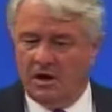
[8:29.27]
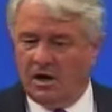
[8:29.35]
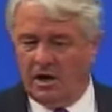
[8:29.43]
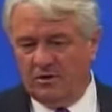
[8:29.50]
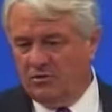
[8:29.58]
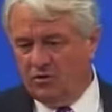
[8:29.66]

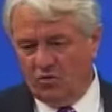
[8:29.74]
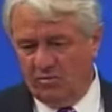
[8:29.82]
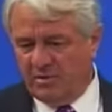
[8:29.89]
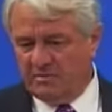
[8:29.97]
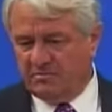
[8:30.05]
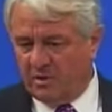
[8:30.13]
I don't know,
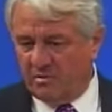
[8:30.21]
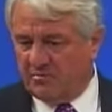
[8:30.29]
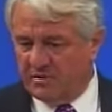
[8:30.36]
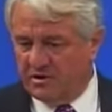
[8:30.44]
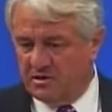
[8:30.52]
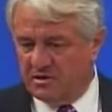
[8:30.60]
but
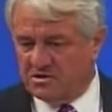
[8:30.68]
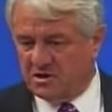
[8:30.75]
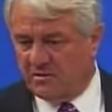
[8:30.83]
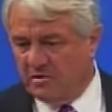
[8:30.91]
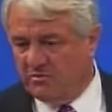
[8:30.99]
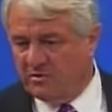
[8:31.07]
probably the
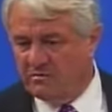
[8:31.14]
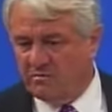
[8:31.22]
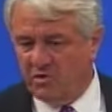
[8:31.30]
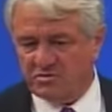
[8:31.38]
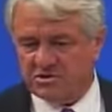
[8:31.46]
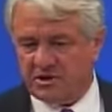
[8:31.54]
table with
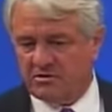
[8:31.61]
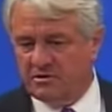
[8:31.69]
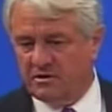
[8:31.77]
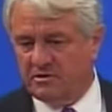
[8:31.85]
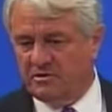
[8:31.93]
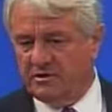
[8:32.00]
most
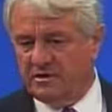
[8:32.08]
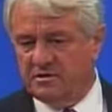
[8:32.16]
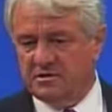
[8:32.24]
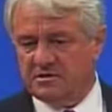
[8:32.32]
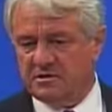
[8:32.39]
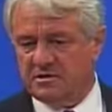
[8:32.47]
secondary
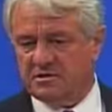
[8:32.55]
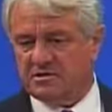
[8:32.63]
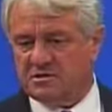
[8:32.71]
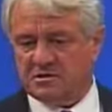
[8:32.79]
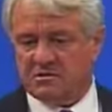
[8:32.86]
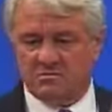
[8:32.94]

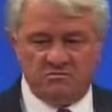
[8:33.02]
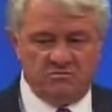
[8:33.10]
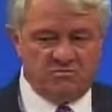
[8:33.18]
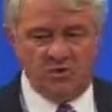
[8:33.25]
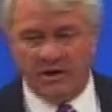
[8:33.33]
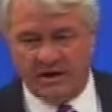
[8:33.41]
indices
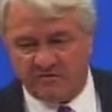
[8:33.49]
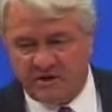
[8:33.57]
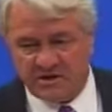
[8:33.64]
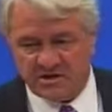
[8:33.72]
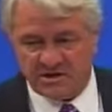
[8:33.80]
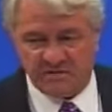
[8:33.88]
will have
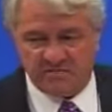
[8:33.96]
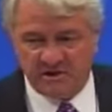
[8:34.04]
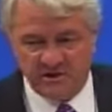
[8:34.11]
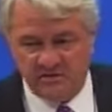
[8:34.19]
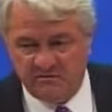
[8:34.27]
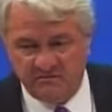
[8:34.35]
an
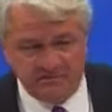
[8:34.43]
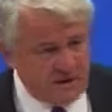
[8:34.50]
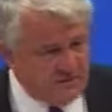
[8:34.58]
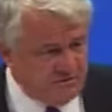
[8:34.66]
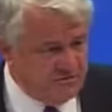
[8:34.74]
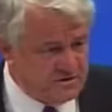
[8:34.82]
SAP 5